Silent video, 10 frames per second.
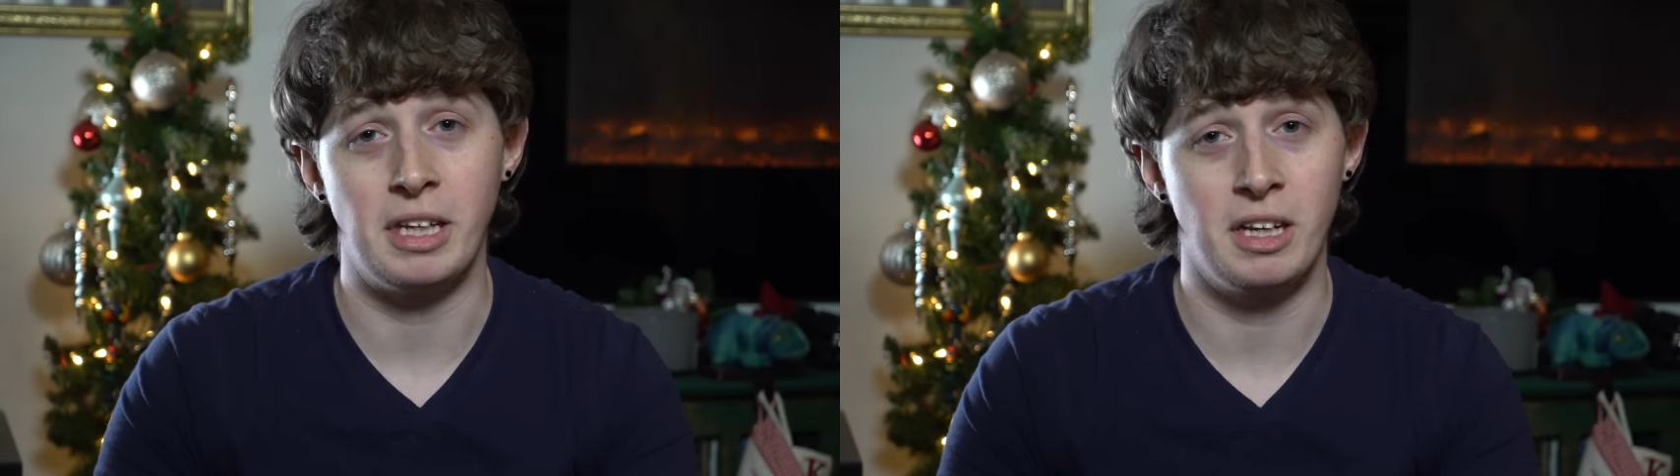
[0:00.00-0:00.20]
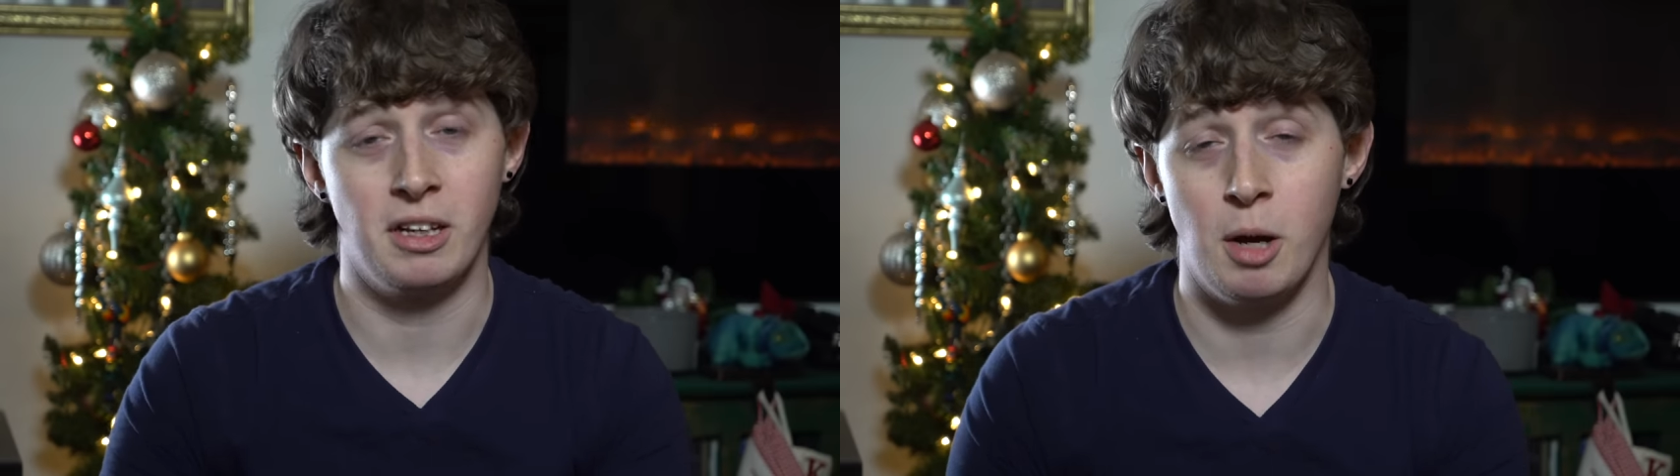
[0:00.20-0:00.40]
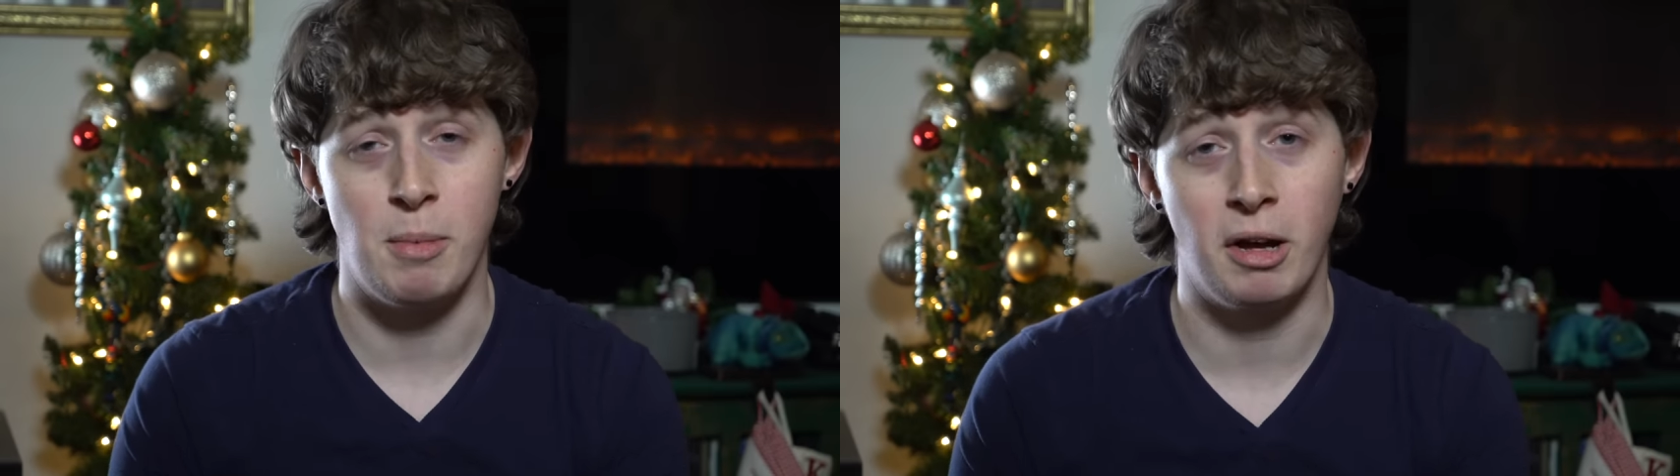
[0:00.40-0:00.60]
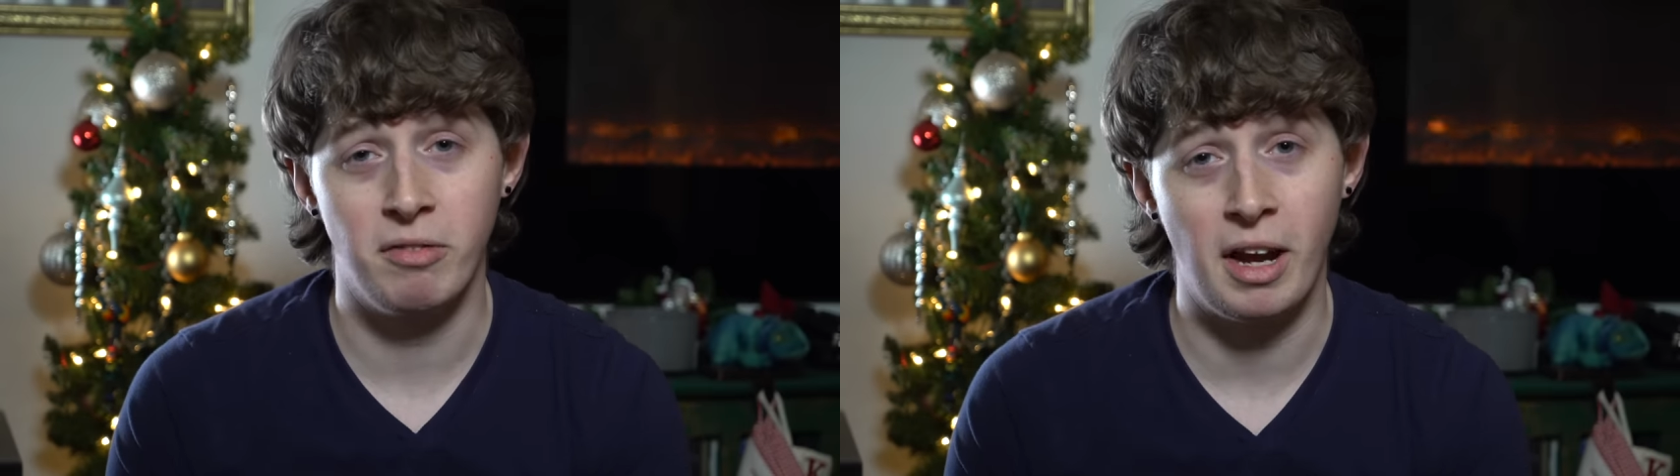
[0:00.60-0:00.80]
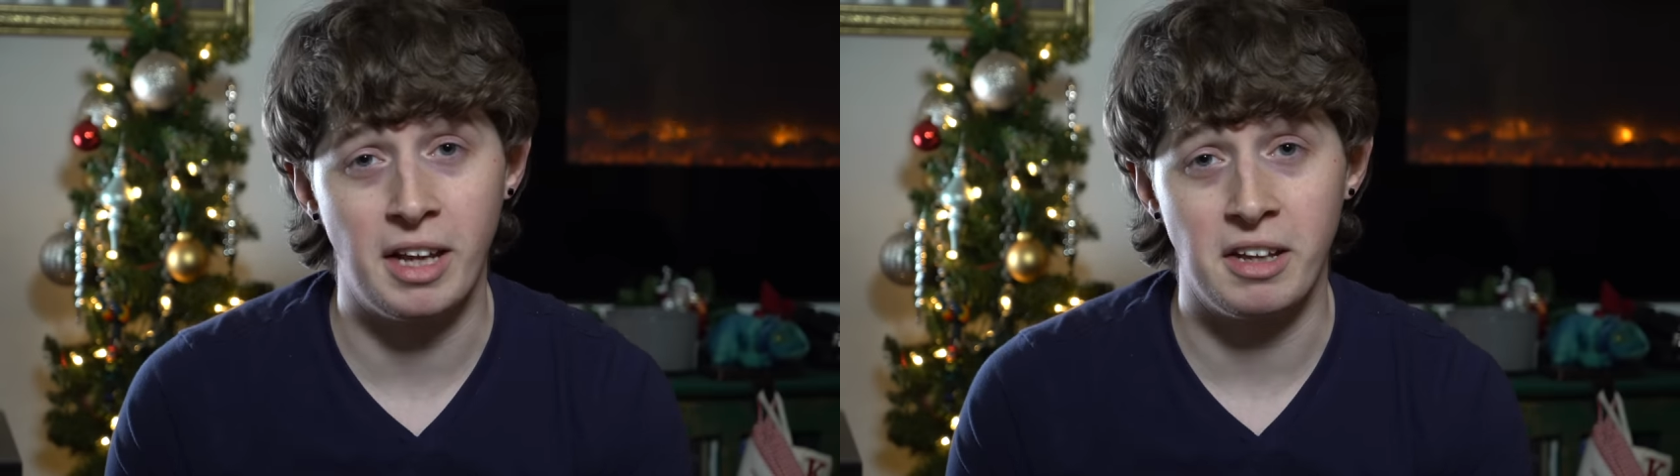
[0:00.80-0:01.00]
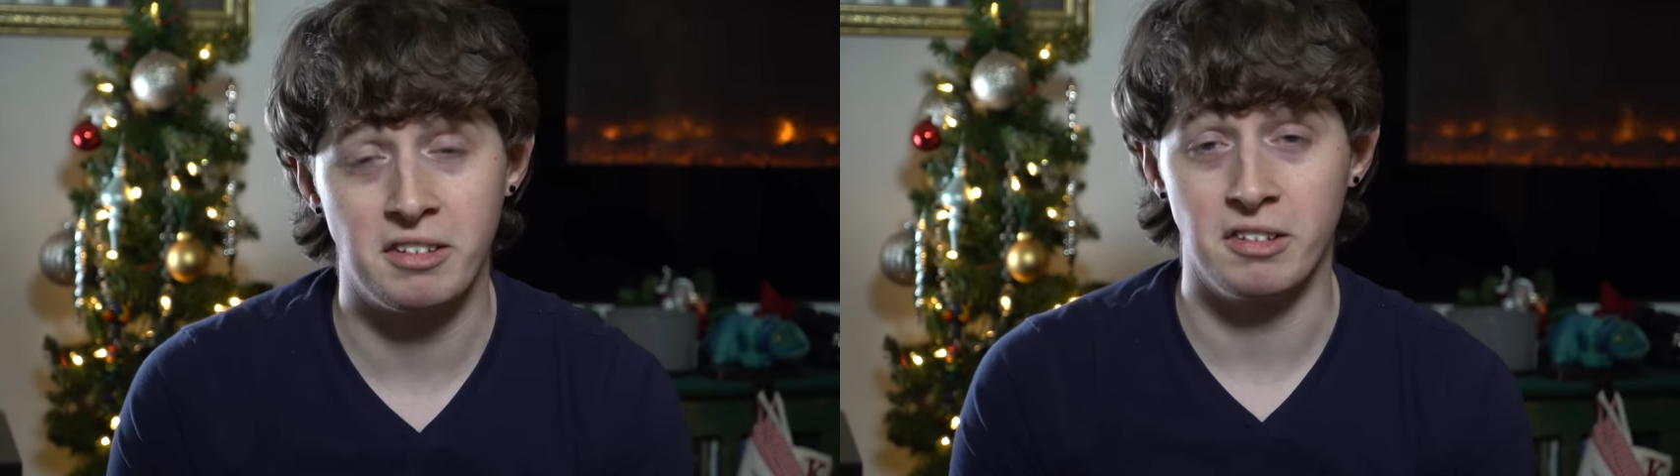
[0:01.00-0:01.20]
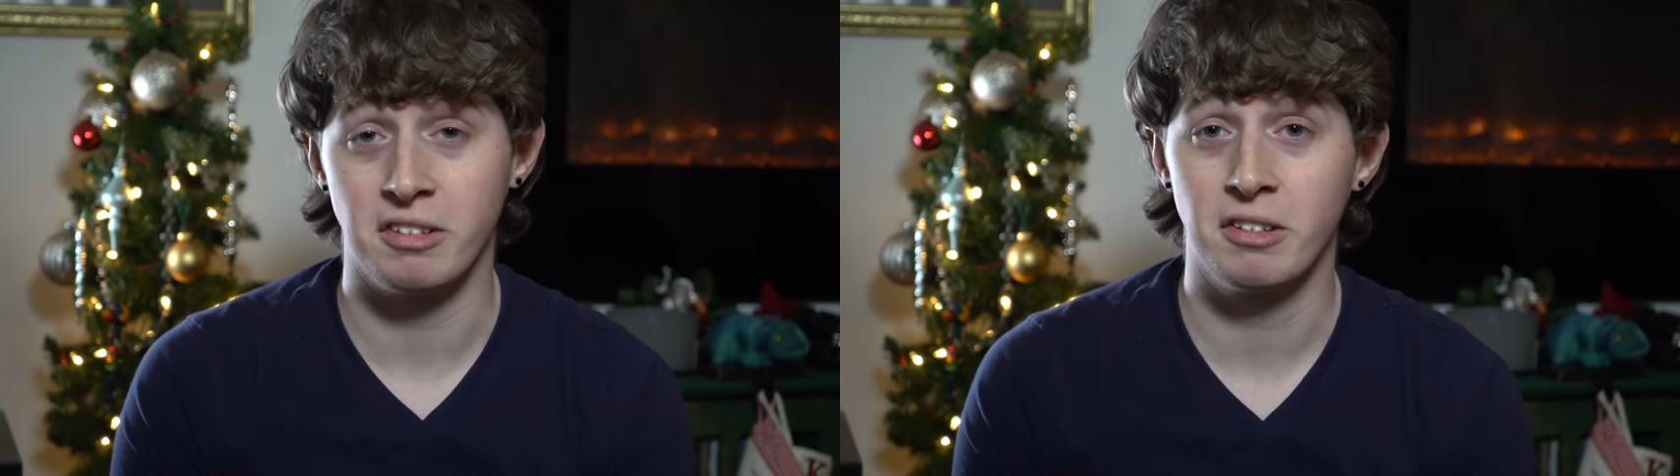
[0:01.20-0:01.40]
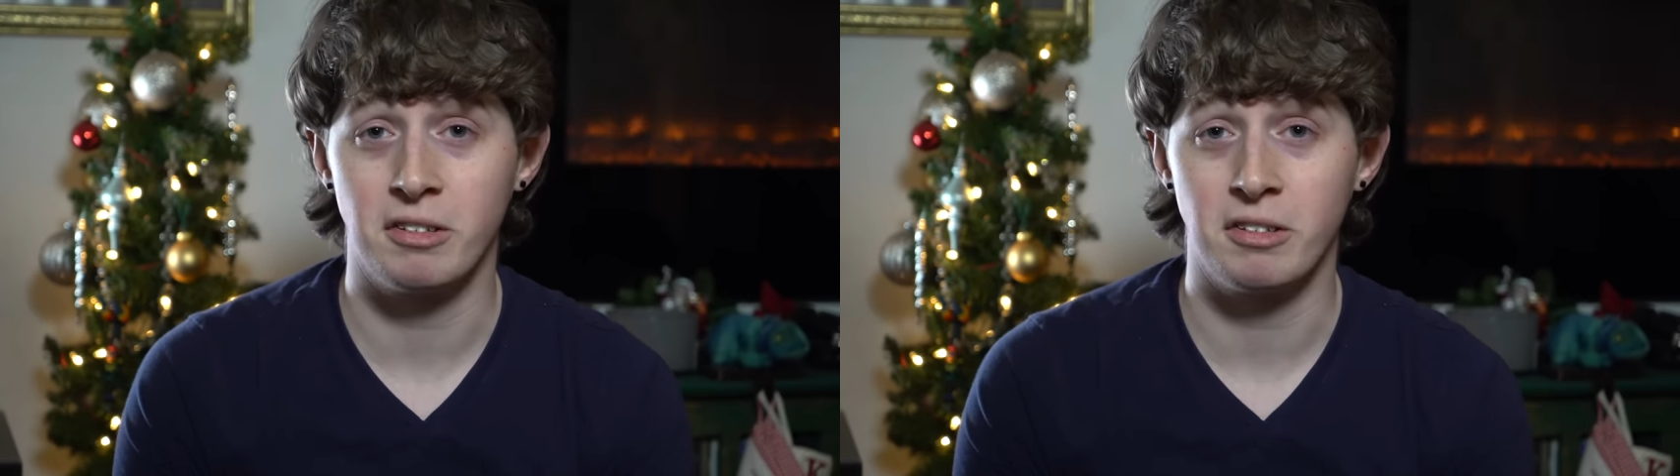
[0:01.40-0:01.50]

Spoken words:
get about finances.